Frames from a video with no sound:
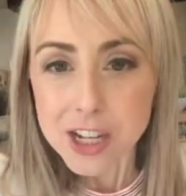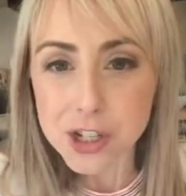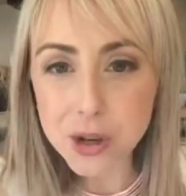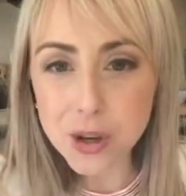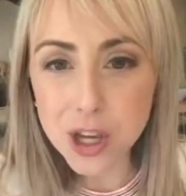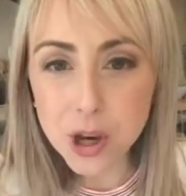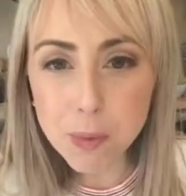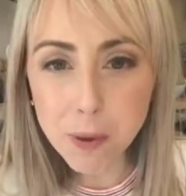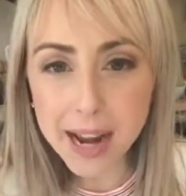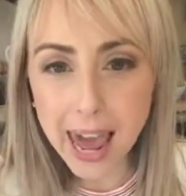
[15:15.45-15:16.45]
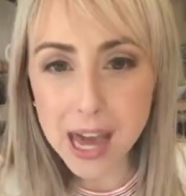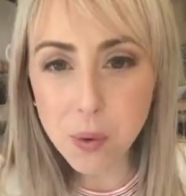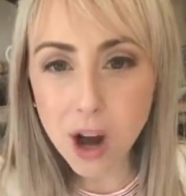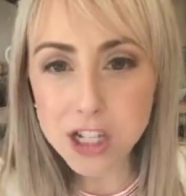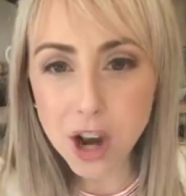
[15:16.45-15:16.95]
Do you put egg
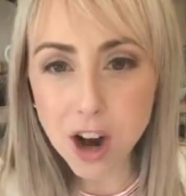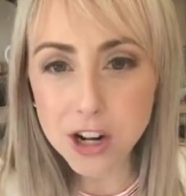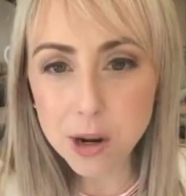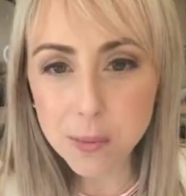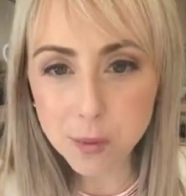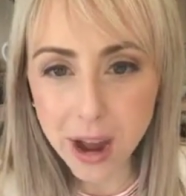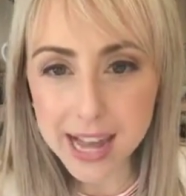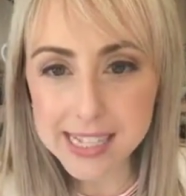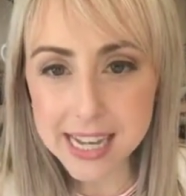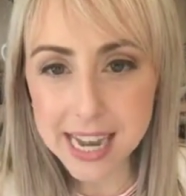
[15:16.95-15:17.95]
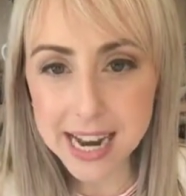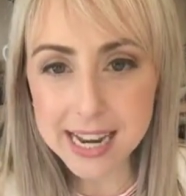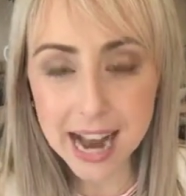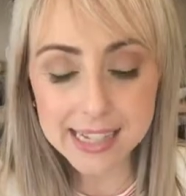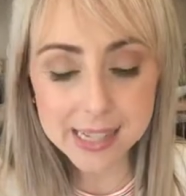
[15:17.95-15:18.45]
wash on your bread to get it
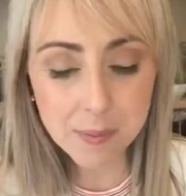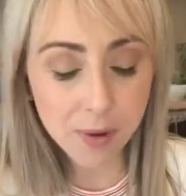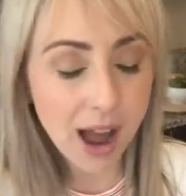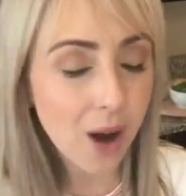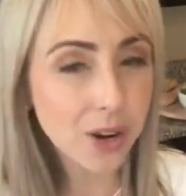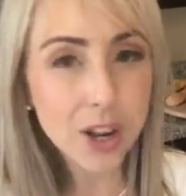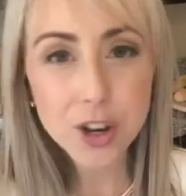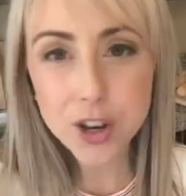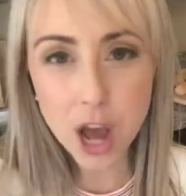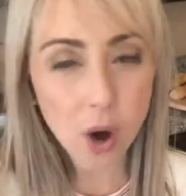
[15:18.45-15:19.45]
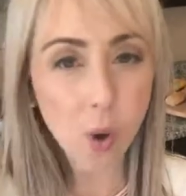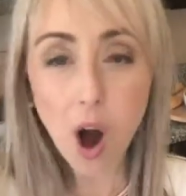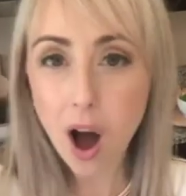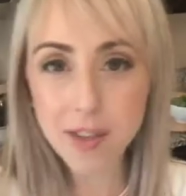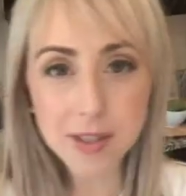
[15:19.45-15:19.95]
nice and brown? No.
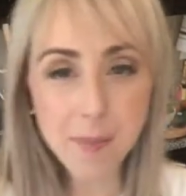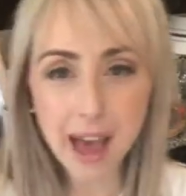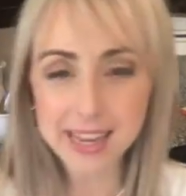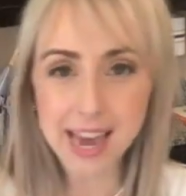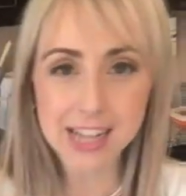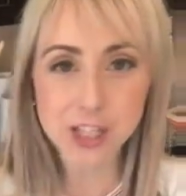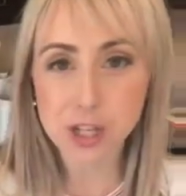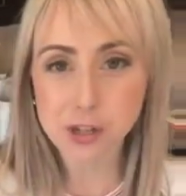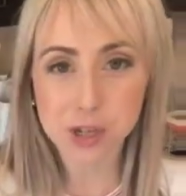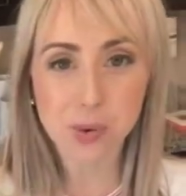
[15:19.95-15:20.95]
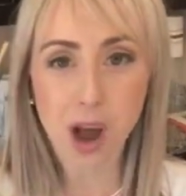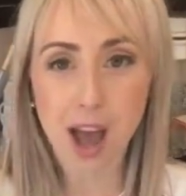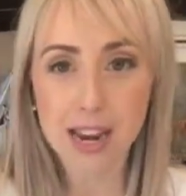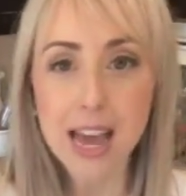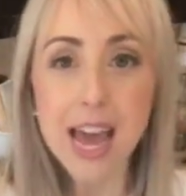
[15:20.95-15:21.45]
On the baguettes, you do not.